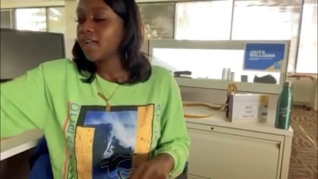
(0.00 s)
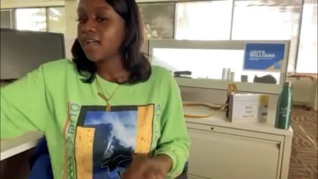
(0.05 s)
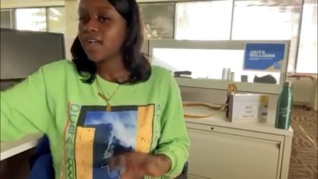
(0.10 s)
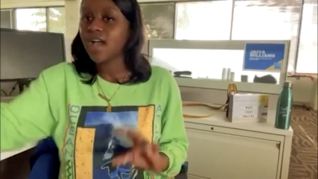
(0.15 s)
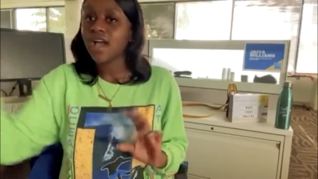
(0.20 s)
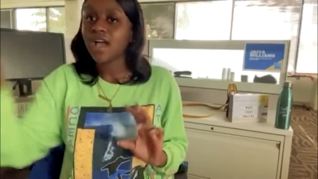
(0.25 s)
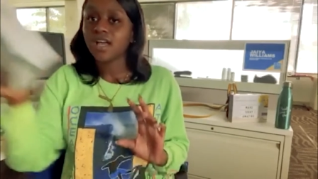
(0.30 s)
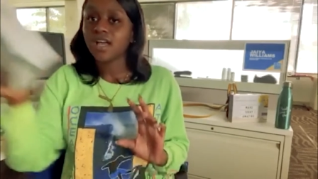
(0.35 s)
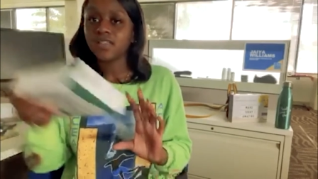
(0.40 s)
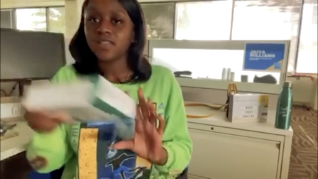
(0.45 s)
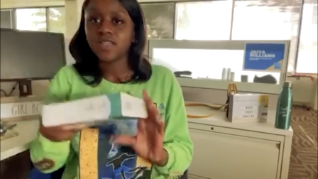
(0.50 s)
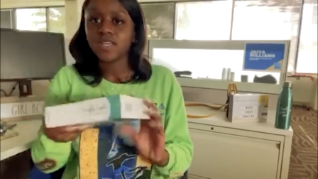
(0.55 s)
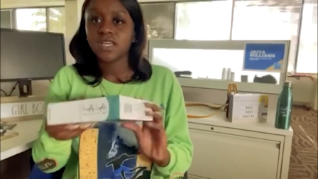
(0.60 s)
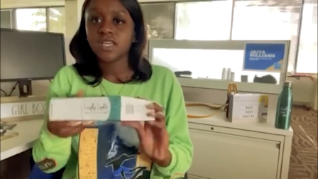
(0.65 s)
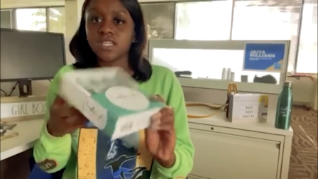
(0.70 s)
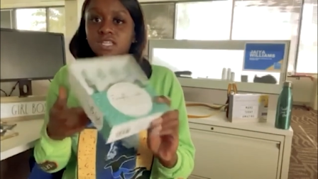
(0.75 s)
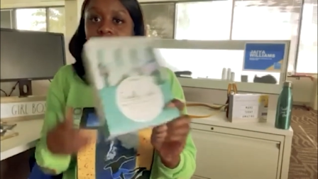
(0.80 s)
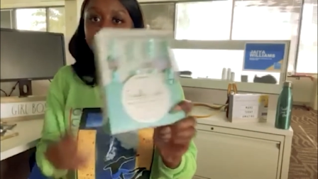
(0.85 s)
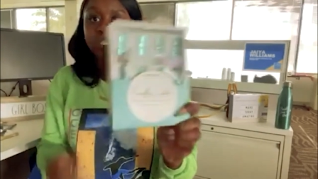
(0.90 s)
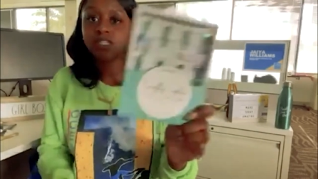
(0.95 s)
got
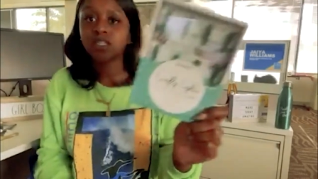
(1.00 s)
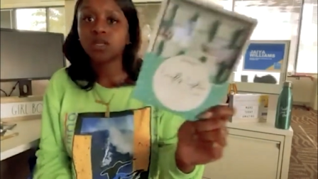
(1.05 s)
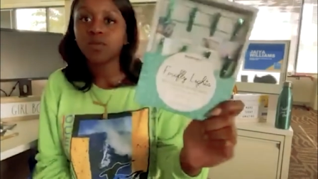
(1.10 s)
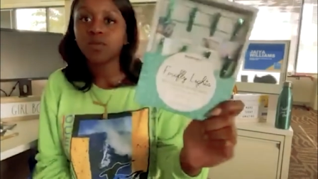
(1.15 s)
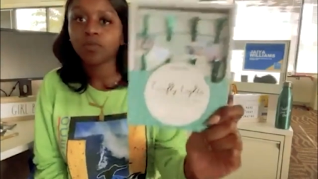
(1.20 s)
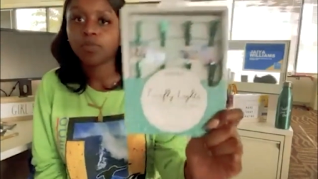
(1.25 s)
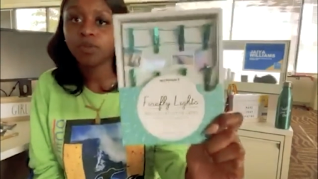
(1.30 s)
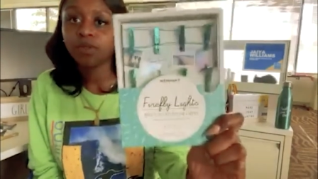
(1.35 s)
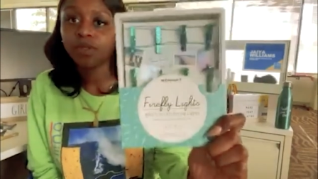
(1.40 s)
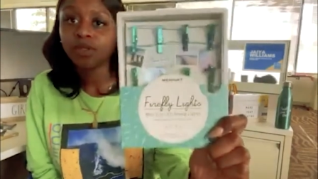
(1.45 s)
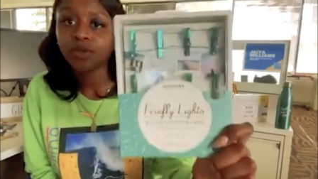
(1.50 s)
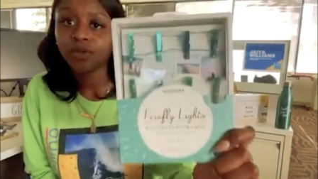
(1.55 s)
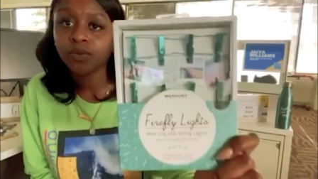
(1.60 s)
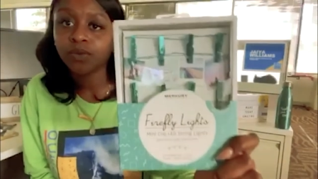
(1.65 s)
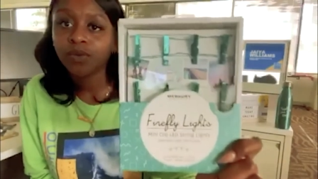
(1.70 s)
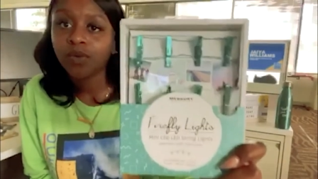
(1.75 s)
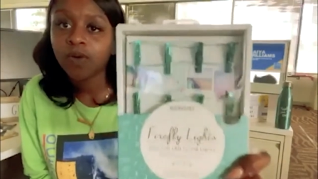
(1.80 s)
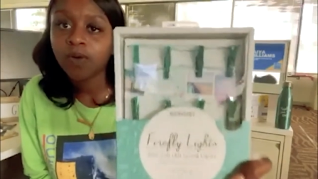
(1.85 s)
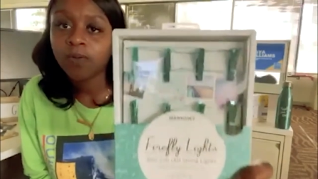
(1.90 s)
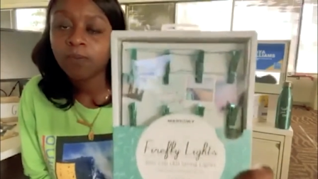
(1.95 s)
these
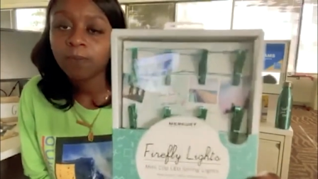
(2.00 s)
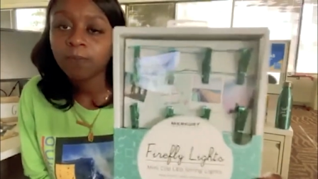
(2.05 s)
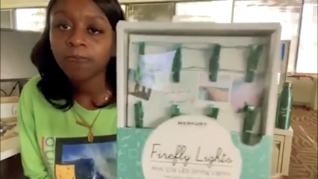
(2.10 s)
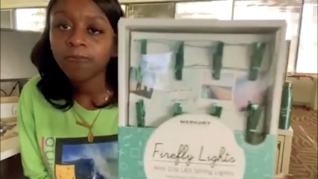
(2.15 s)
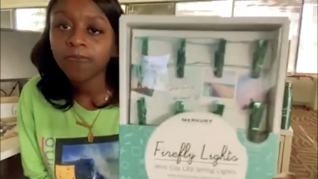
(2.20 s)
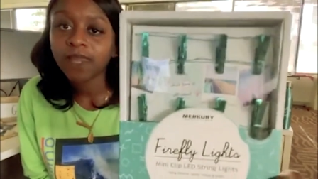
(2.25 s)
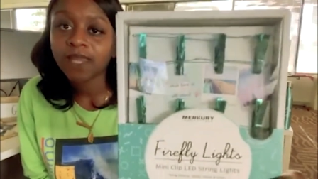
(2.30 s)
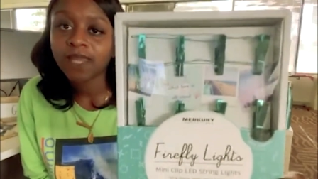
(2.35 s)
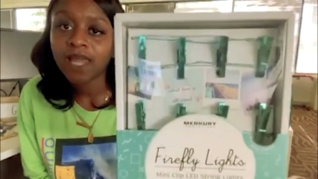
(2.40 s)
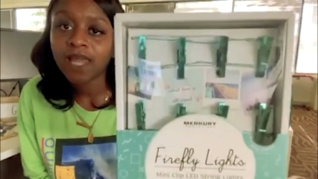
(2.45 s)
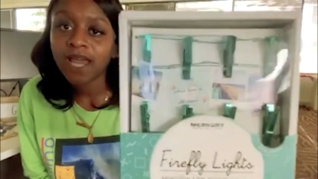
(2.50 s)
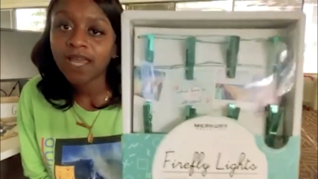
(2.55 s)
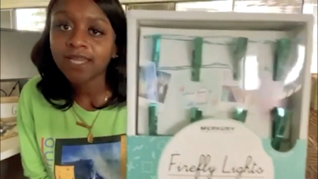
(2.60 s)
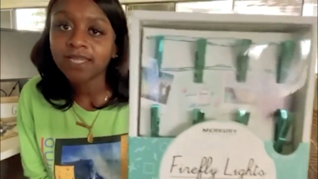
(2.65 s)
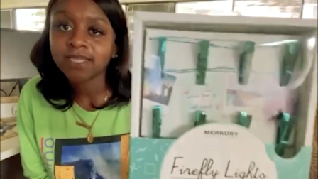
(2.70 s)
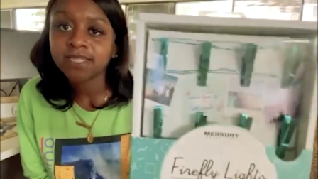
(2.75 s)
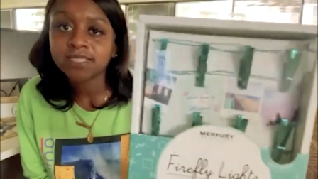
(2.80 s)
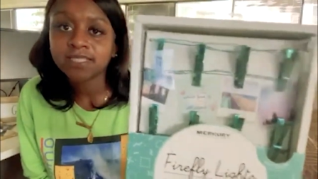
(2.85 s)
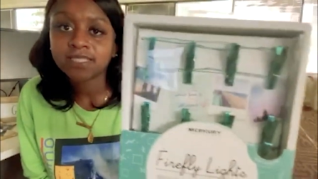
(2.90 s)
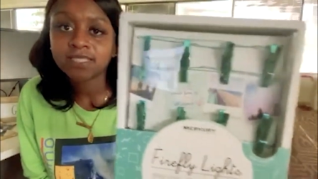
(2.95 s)
blue
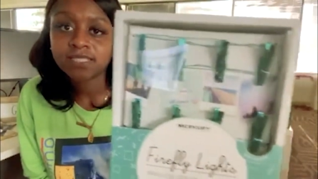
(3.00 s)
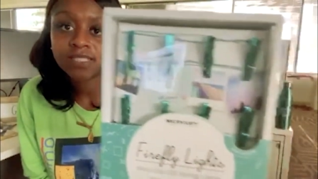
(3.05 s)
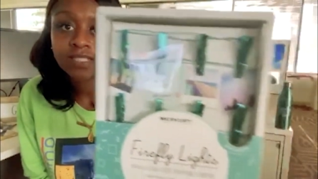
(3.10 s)
lights